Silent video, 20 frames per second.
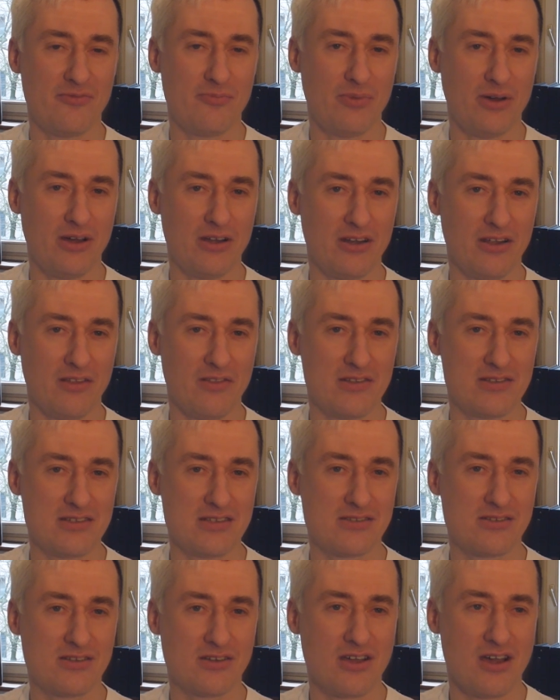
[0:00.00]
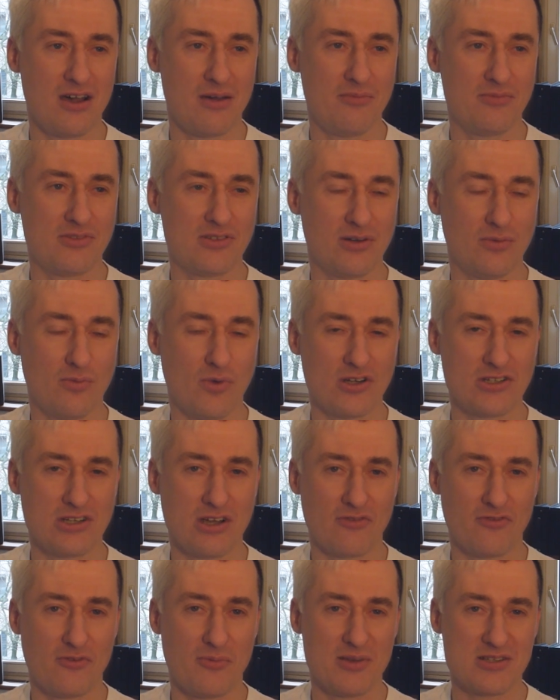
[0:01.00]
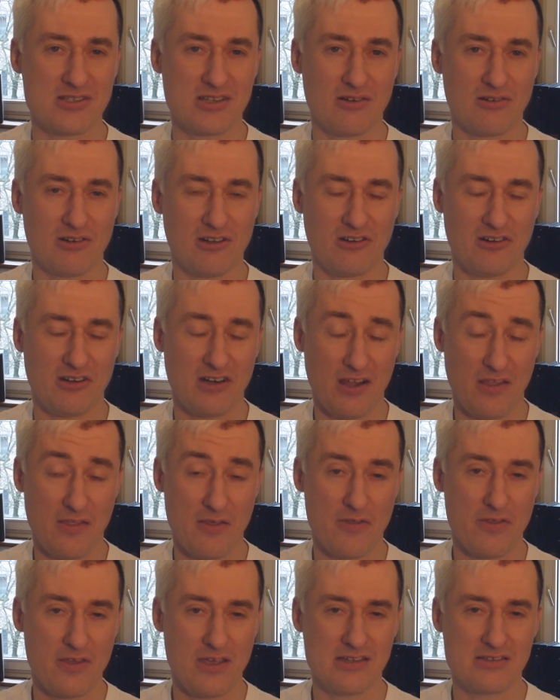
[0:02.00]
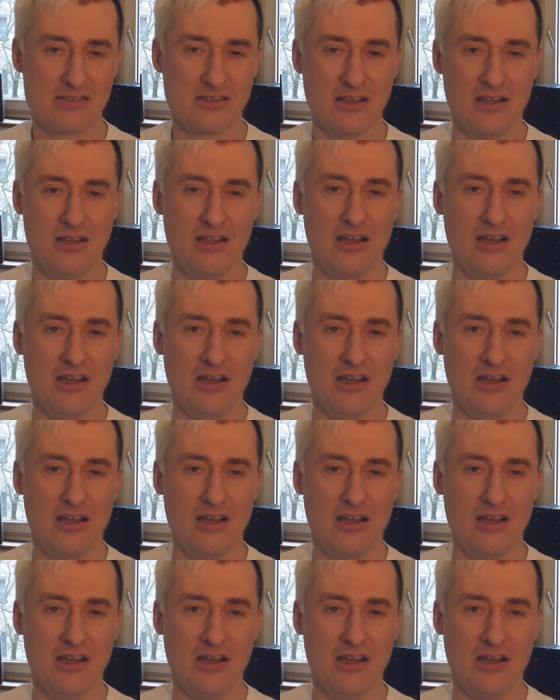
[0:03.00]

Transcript: But this is to come, so watch out for my SoundCloud and other things.